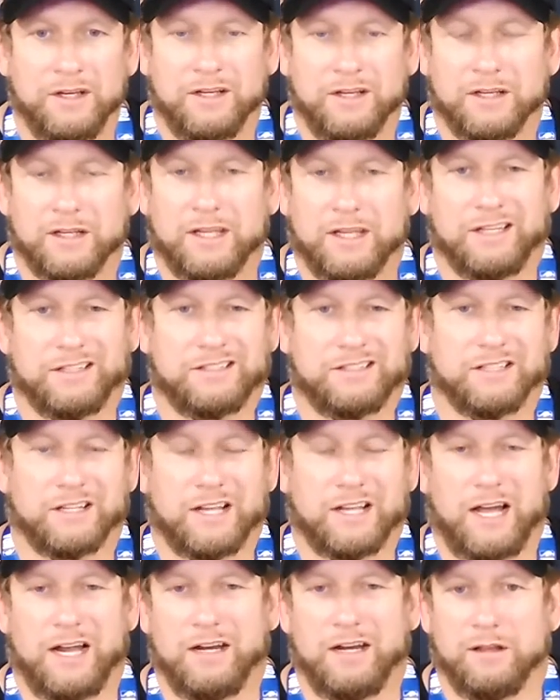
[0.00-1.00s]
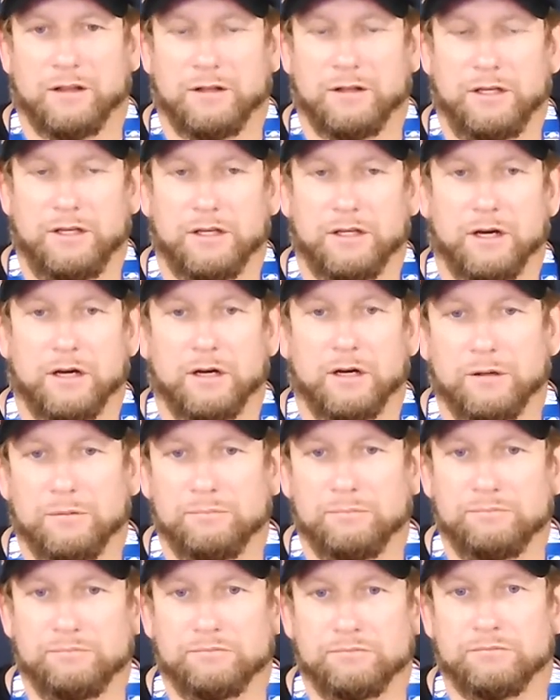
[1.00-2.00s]
get to kind of the
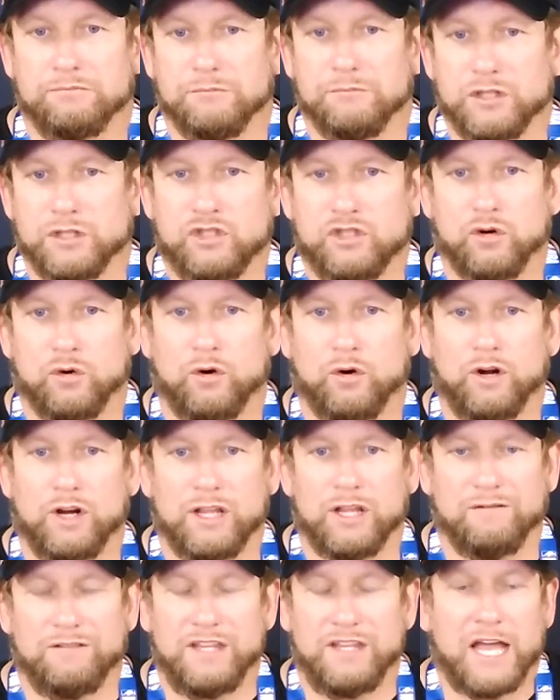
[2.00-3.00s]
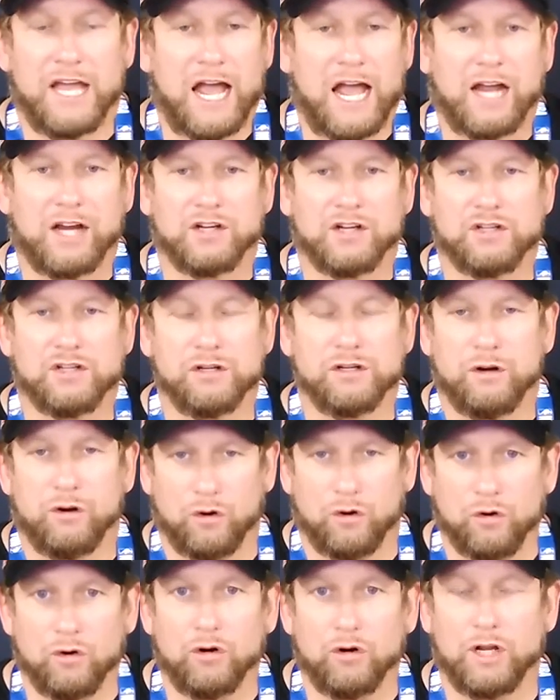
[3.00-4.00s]
um, majority of the action
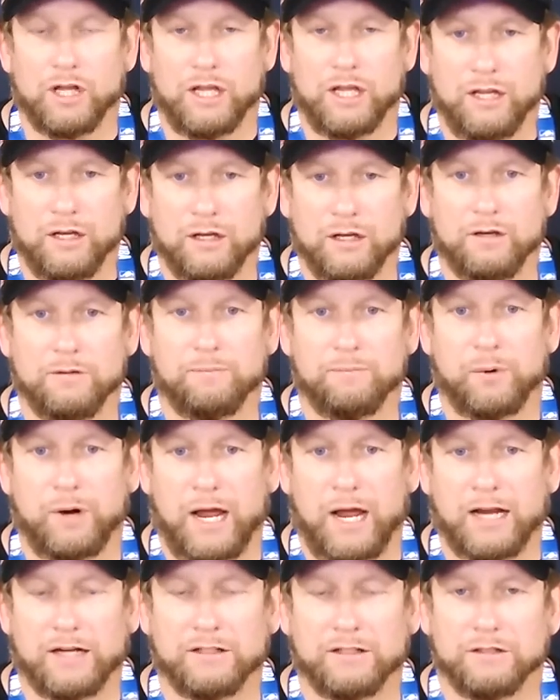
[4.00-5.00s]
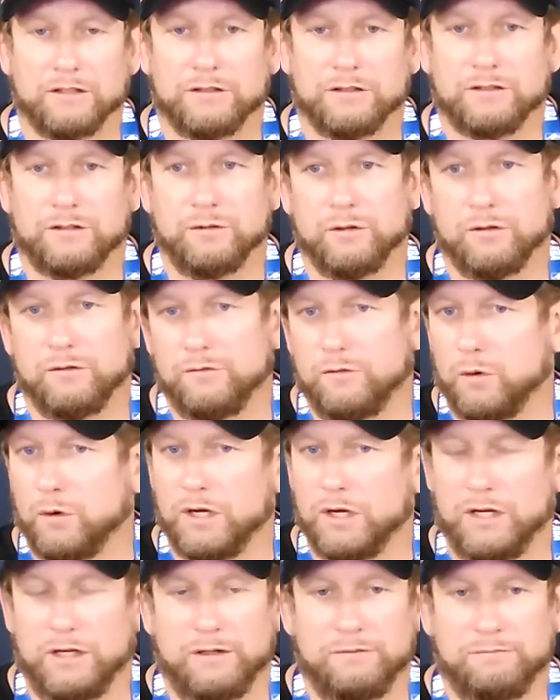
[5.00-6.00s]
early in practice to
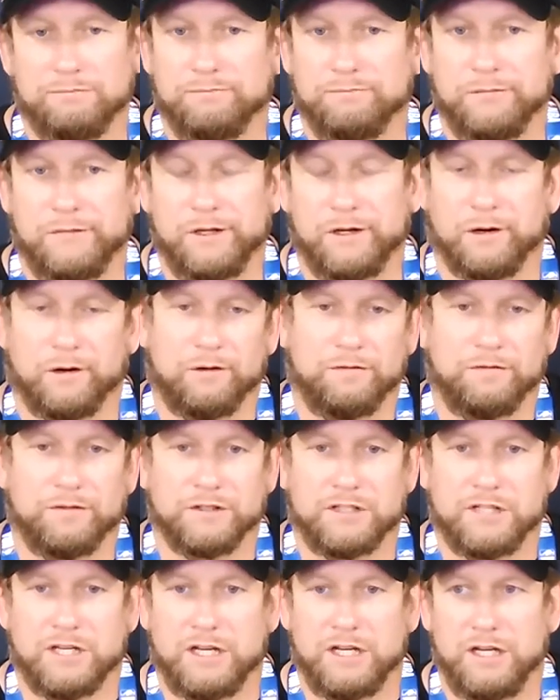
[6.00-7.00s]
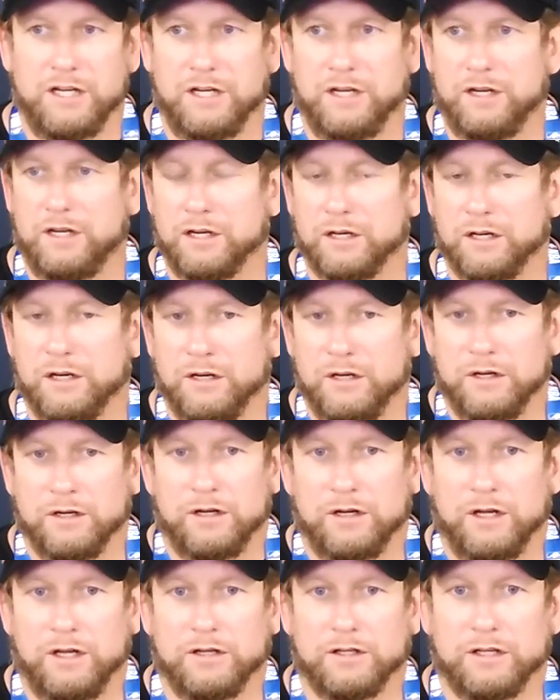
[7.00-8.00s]
avoid, you know, fatigue
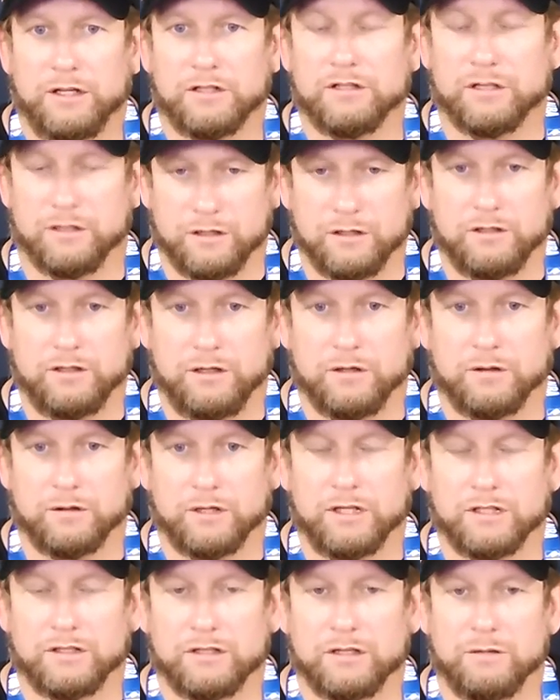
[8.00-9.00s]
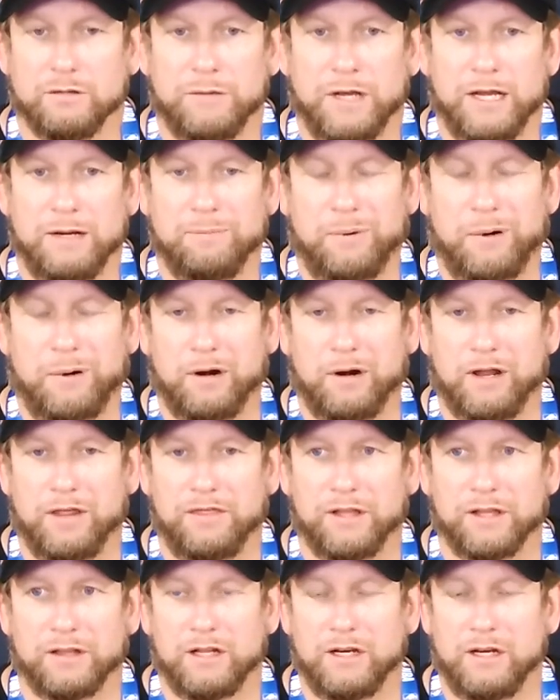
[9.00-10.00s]
and get to the, you know, get to the main part. I
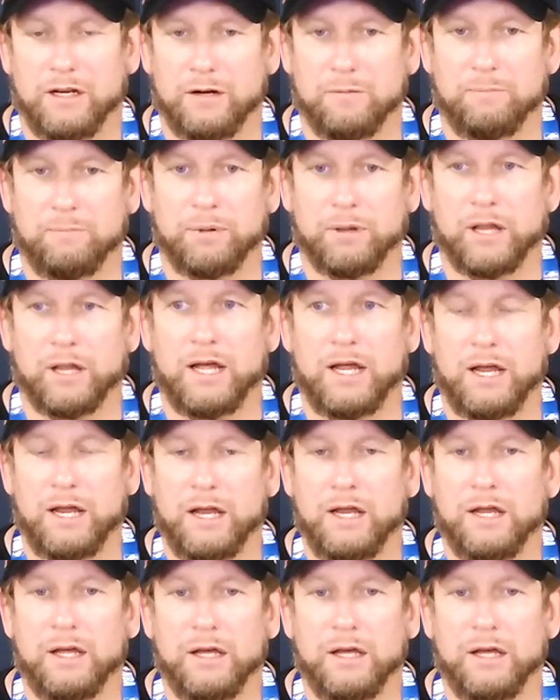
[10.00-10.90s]
think they need to play,